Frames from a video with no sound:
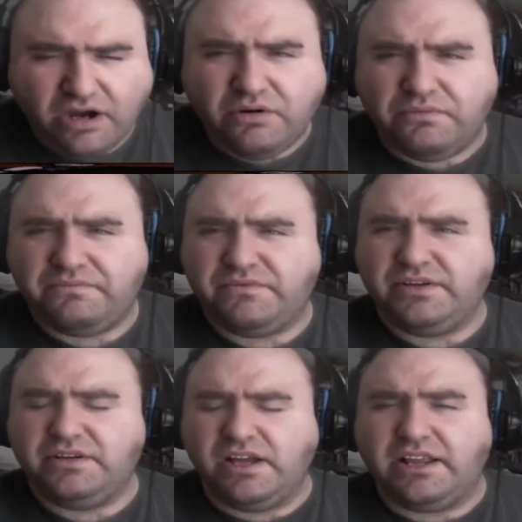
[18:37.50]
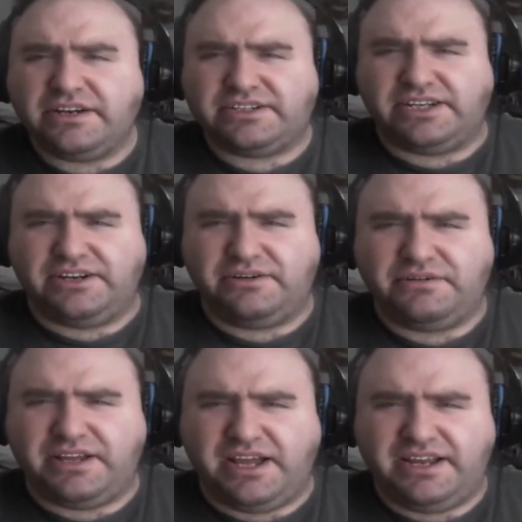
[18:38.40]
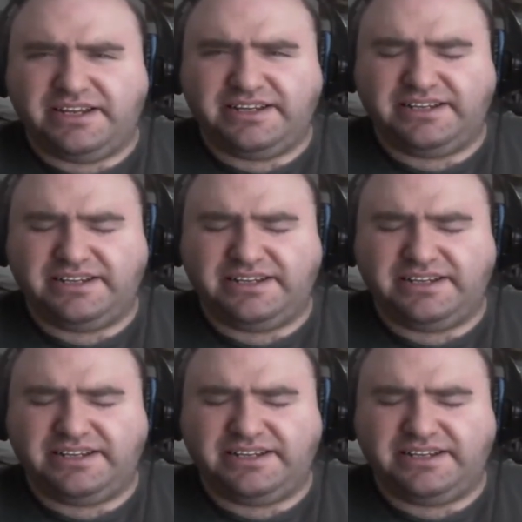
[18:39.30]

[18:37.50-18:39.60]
Oh, there's Cinder. Okay.